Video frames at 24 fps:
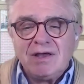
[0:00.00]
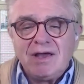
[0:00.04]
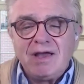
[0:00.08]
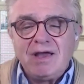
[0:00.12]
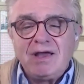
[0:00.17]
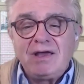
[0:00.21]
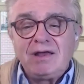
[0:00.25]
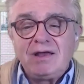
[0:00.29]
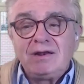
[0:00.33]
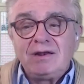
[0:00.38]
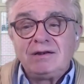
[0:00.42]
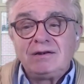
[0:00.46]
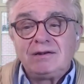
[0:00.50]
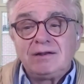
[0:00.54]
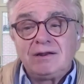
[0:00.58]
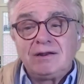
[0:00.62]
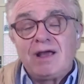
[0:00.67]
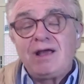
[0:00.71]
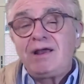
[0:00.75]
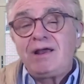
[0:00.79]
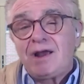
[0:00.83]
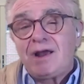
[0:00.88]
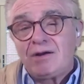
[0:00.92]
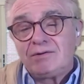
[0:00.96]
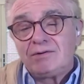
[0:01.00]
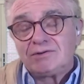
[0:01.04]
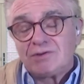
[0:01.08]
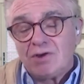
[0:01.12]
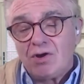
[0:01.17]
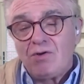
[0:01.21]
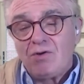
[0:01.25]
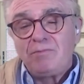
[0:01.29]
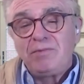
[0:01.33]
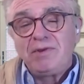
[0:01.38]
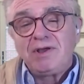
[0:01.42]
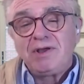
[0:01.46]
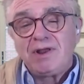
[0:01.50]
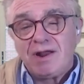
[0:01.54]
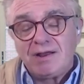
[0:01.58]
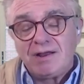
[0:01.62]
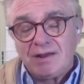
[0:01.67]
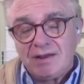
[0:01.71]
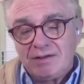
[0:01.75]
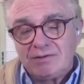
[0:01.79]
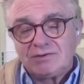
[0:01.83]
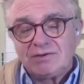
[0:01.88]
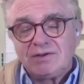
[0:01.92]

And tonight I was hoping, and it's